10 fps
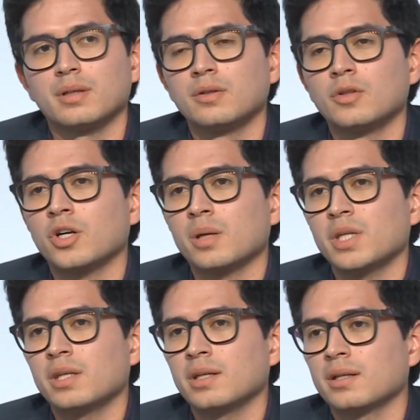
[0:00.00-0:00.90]
not
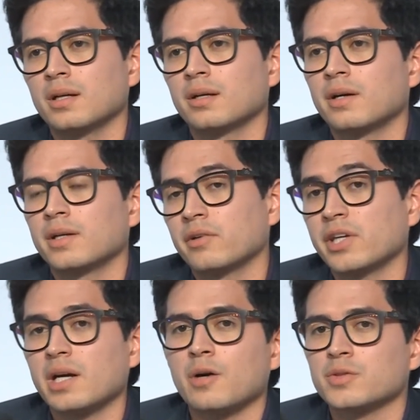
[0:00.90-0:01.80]
emitting
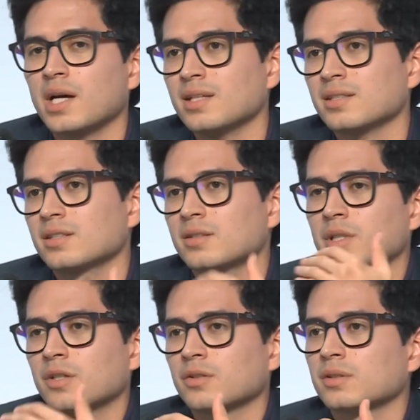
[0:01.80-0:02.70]
greenhouse gases
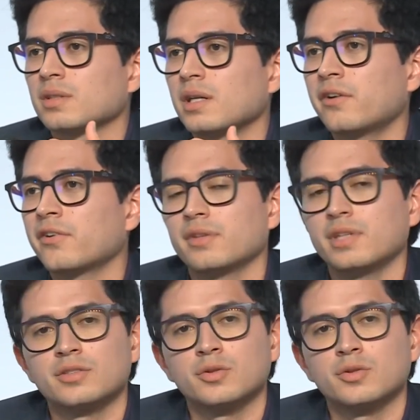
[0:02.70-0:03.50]
because the Earth needs